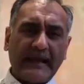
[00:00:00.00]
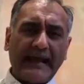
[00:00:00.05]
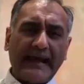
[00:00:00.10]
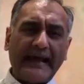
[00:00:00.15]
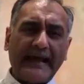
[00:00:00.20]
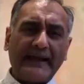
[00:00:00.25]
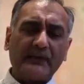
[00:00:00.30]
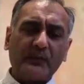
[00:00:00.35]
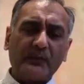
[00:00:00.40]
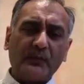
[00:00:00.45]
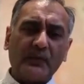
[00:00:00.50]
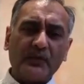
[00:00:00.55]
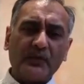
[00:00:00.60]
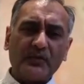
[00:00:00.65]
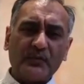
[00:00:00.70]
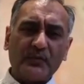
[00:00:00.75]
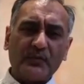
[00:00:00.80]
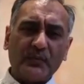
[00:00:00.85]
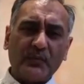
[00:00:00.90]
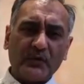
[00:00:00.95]
And what
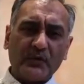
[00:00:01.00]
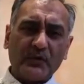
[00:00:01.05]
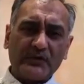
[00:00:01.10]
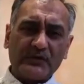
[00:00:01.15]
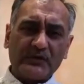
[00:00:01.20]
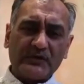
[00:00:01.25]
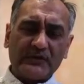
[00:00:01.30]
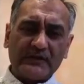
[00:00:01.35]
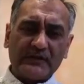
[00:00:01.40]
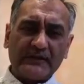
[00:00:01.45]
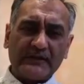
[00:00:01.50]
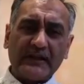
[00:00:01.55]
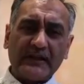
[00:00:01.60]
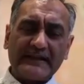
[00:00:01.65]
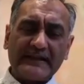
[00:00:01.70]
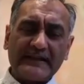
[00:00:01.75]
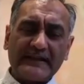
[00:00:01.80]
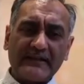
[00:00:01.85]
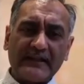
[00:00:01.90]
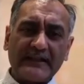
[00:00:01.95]
the
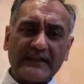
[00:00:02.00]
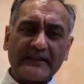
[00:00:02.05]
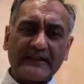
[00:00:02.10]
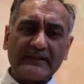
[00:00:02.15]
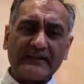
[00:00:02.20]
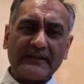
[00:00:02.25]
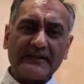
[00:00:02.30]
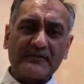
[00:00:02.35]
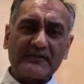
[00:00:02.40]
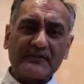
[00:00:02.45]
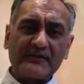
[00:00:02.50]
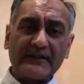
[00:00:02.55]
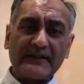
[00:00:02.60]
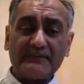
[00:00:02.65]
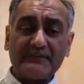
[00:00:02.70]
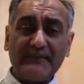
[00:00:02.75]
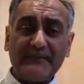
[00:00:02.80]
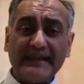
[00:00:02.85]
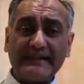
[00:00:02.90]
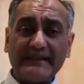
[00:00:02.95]
NICE guidelines
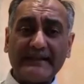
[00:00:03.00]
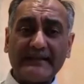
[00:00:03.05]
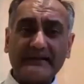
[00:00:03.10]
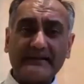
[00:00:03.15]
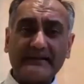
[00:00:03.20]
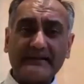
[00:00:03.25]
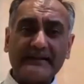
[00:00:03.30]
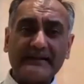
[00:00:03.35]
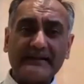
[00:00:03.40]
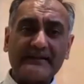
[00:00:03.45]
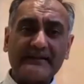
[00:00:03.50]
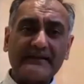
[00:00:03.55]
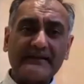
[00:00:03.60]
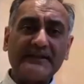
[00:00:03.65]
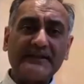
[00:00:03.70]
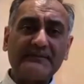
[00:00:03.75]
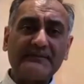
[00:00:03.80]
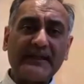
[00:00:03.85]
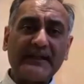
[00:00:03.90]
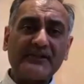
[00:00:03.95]
recommend is that
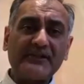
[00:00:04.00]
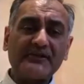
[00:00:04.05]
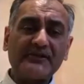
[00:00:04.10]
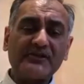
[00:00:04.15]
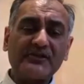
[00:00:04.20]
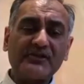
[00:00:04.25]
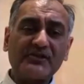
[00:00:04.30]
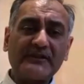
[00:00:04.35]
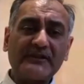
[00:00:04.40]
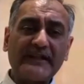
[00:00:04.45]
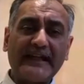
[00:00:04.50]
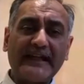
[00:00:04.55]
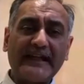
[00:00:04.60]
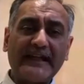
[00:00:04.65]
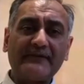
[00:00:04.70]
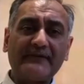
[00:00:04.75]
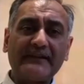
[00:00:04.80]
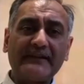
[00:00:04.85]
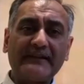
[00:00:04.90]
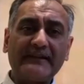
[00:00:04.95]
these patients should
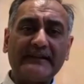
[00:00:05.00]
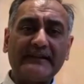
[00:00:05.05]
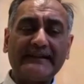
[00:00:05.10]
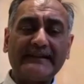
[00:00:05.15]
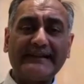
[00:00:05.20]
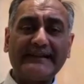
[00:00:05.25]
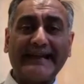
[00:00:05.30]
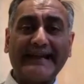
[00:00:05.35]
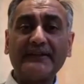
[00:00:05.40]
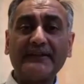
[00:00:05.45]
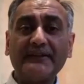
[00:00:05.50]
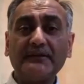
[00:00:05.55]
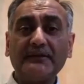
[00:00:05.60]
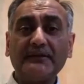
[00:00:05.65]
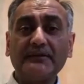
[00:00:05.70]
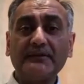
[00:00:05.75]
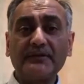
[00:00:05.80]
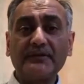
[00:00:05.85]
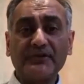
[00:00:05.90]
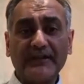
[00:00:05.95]
have an
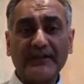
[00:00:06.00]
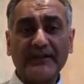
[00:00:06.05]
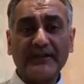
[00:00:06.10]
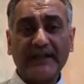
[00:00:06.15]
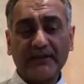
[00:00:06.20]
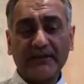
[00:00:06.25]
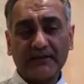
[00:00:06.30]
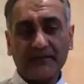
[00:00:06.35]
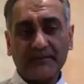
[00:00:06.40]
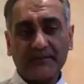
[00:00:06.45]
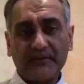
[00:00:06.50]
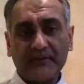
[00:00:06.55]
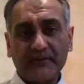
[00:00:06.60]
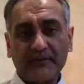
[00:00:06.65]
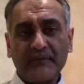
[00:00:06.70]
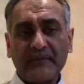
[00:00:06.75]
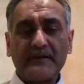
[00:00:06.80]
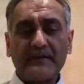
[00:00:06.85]
annual checkup.